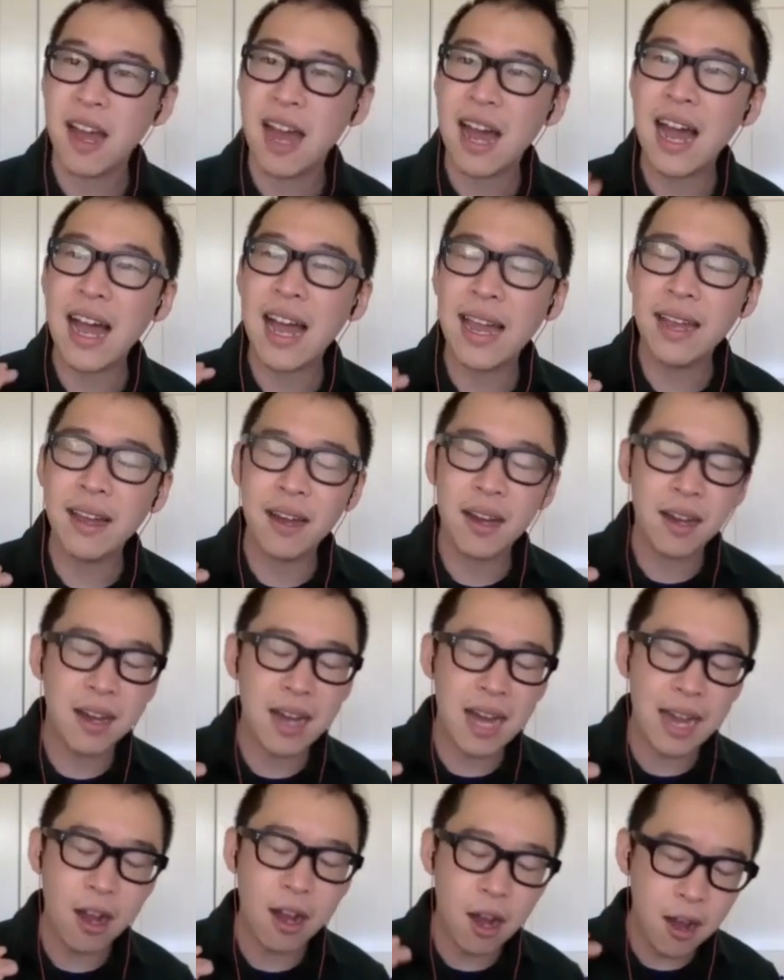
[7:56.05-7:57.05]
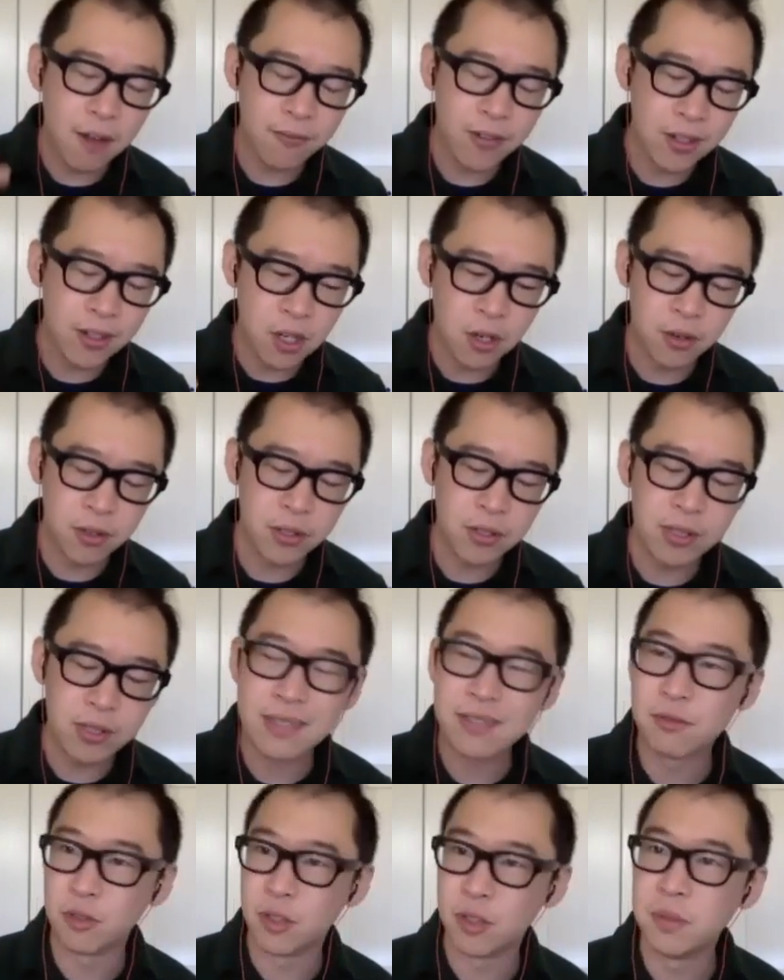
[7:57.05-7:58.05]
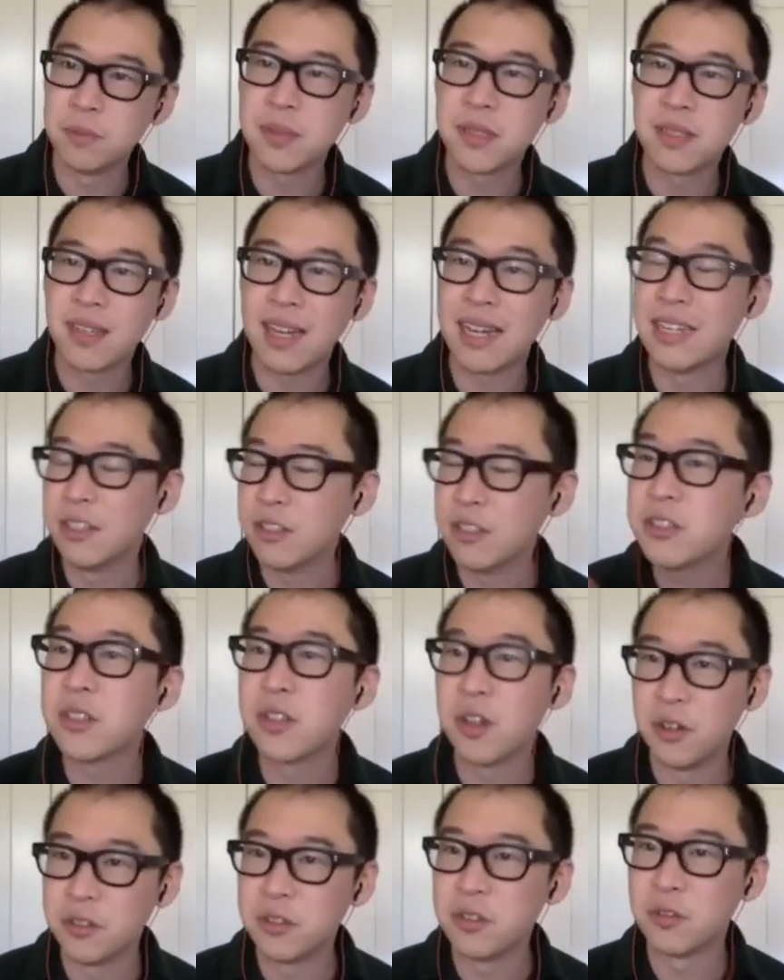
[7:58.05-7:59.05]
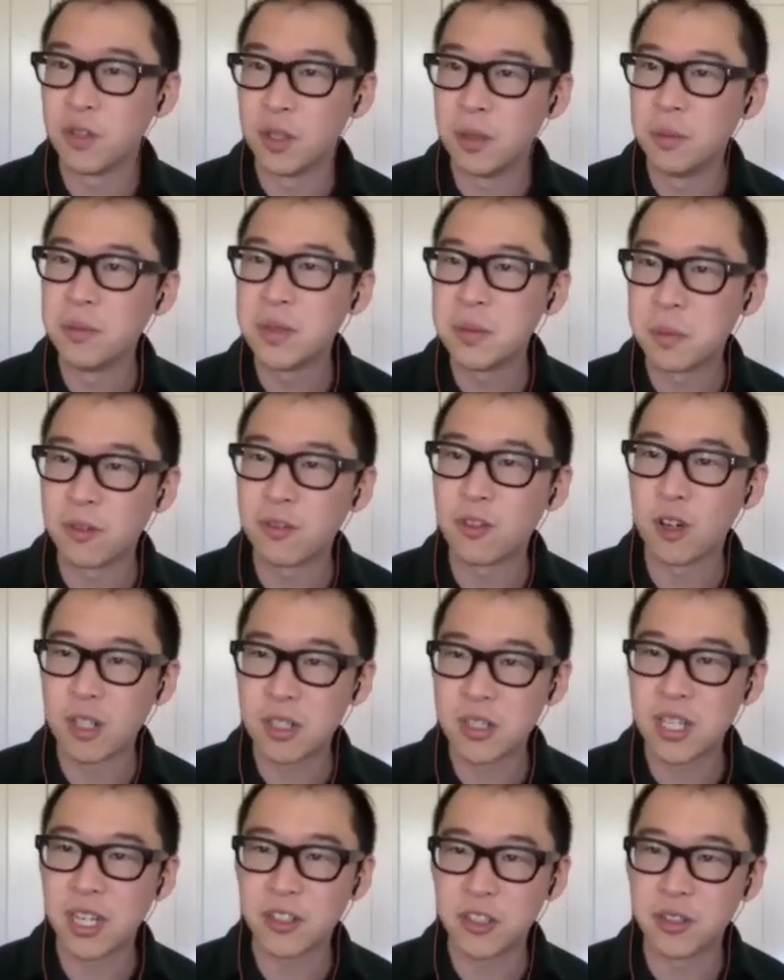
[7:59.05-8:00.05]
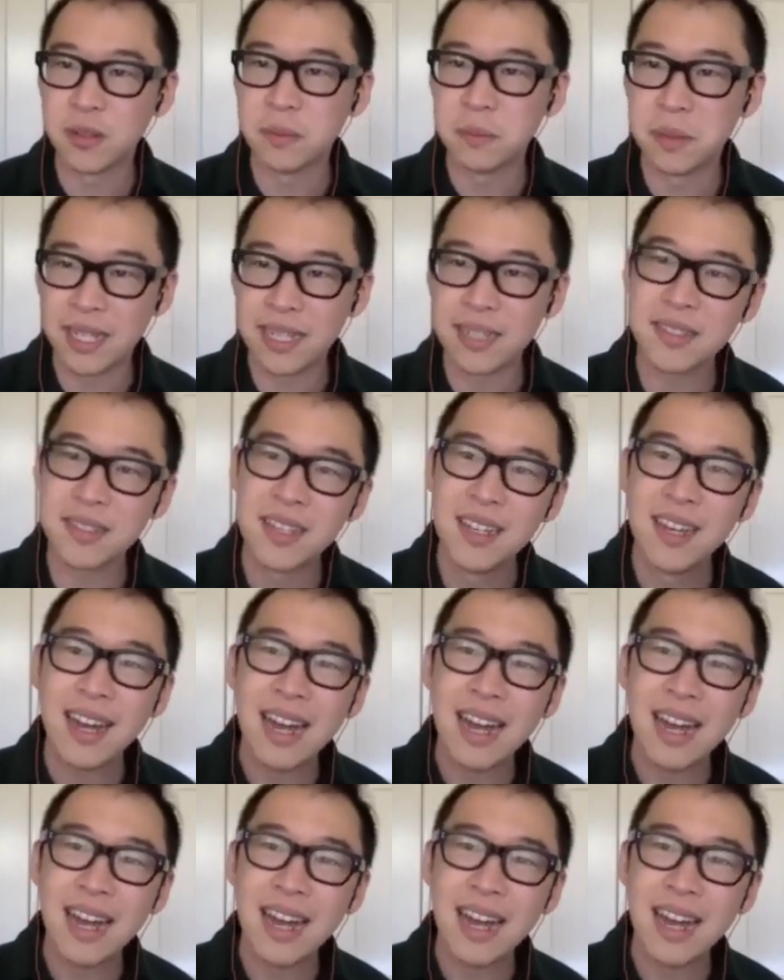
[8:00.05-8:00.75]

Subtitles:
I often go into these rooms. I used to go into rooms before shelter in place.